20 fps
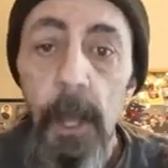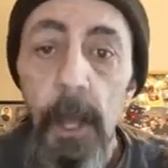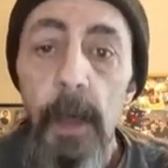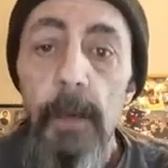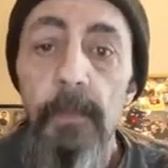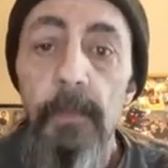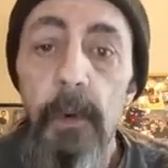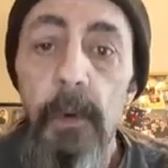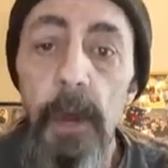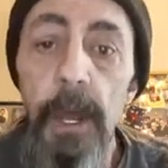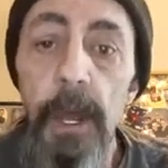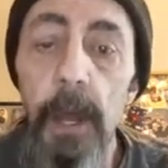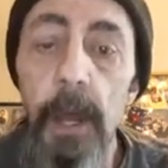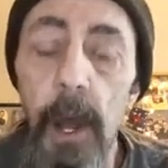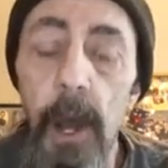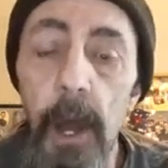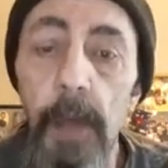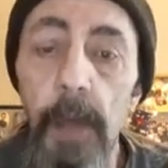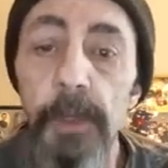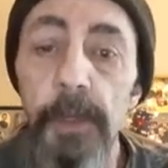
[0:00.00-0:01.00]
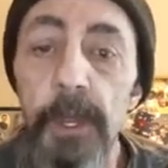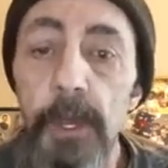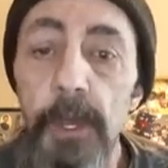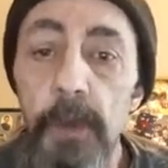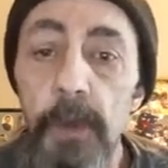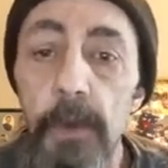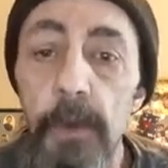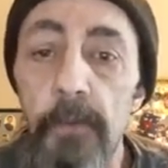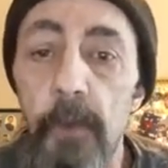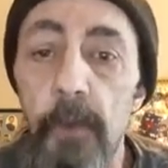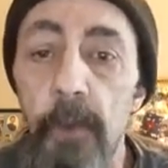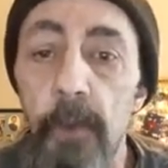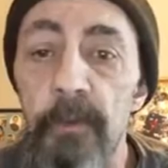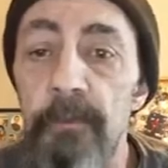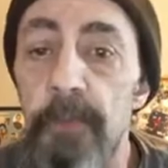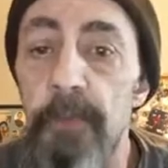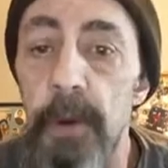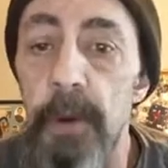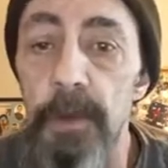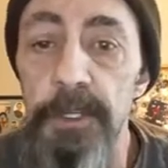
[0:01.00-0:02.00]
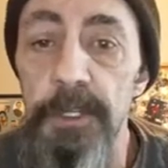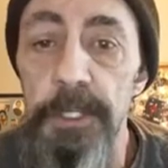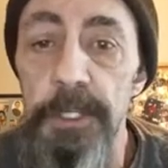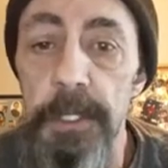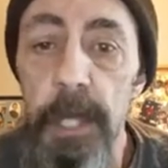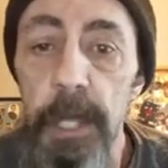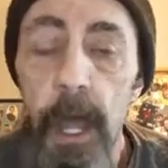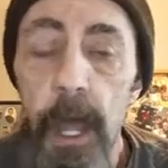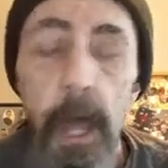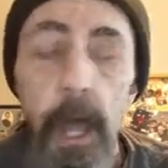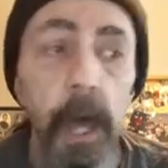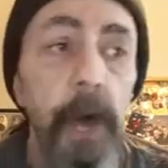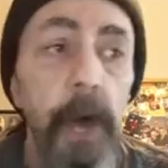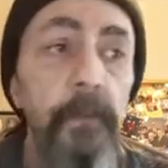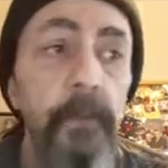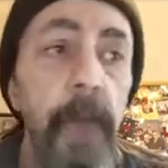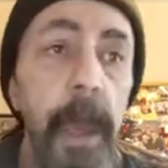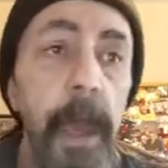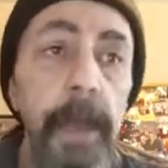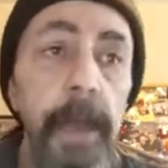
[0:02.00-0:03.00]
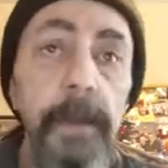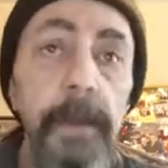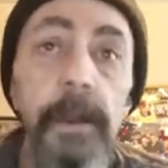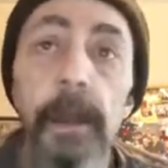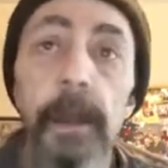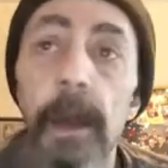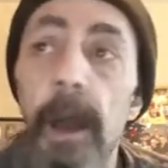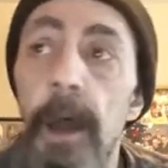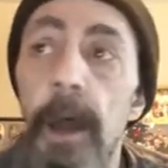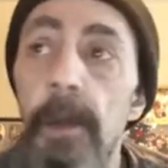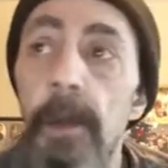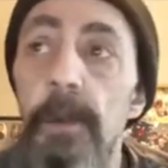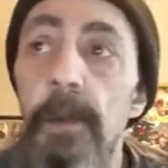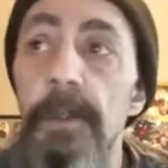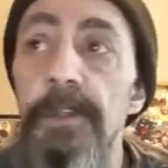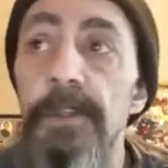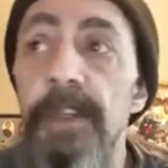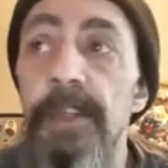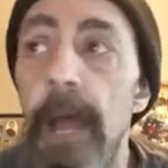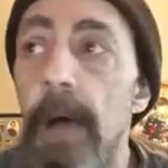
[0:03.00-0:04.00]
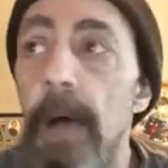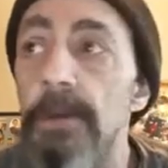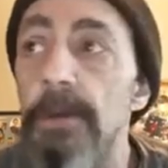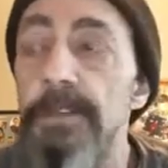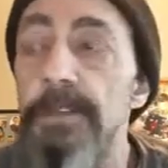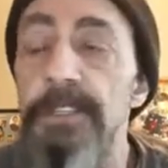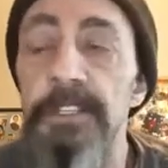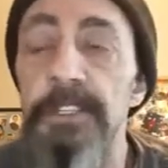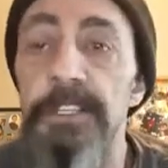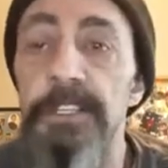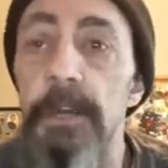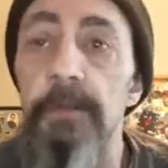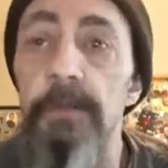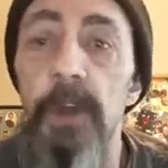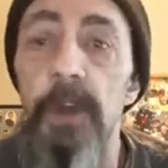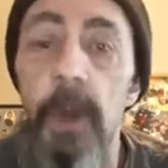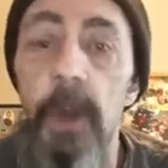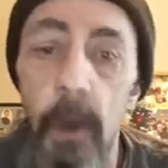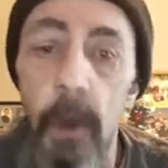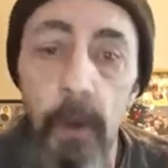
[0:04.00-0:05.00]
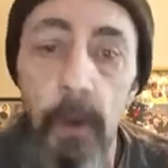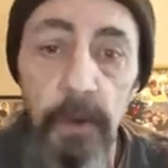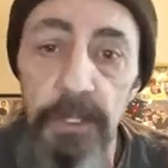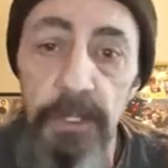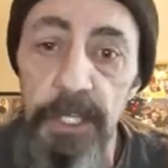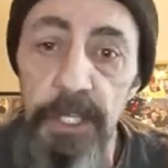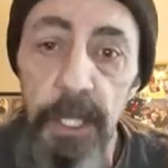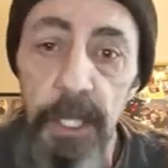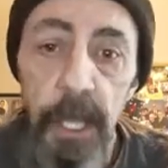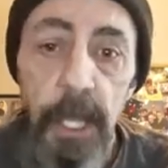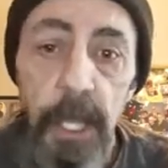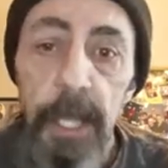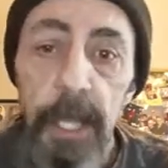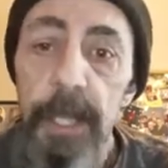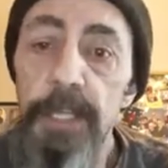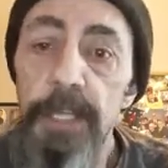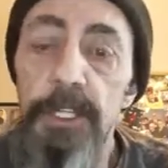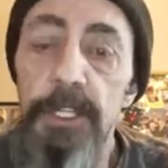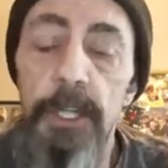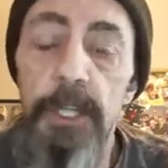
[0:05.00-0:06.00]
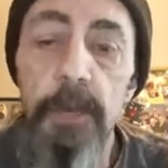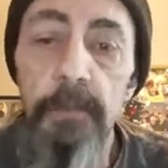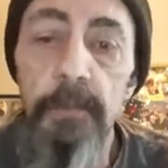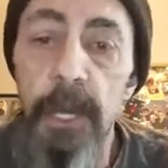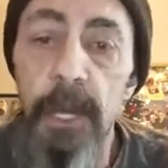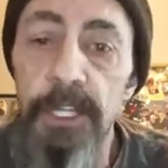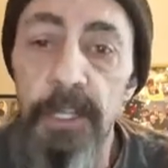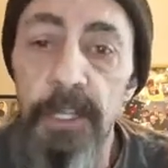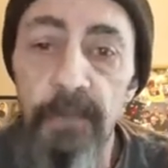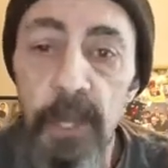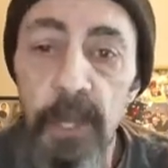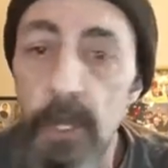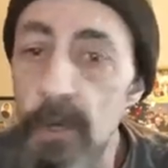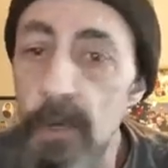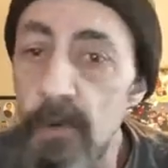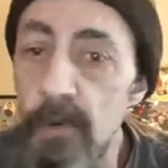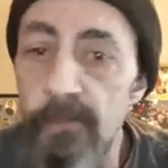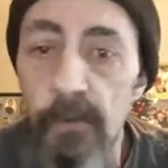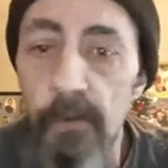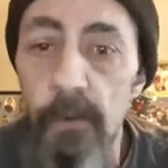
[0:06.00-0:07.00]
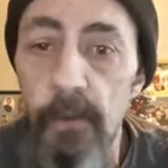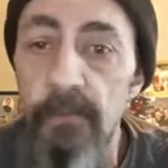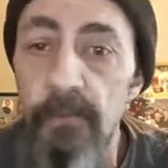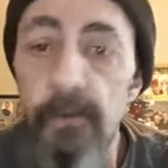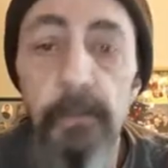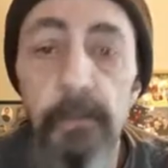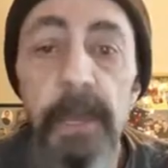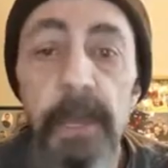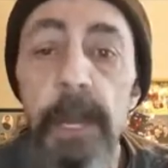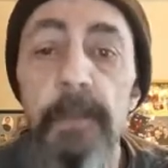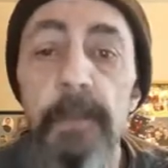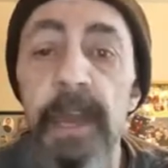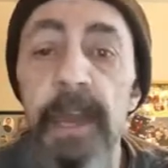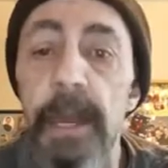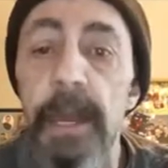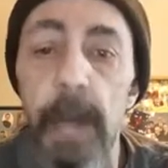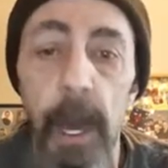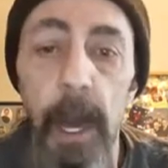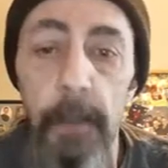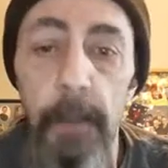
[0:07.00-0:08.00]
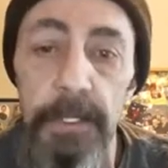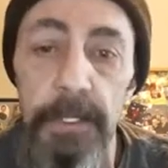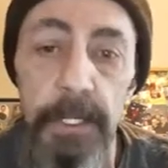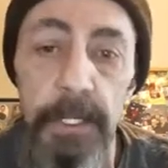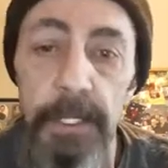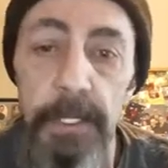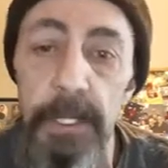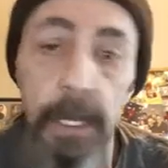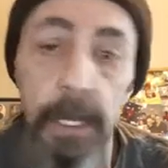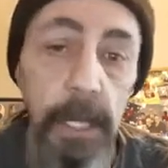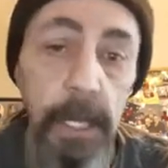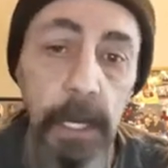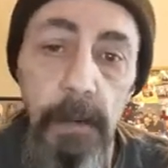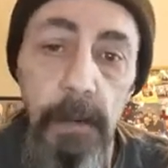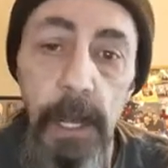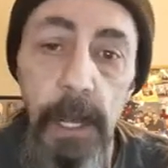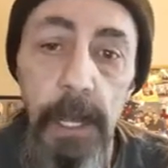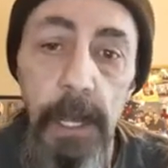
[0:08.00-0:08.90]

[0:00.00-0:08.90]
Putting on the uniform of person of 800,000 some codes is too much of a uniform for me to be competent to carry.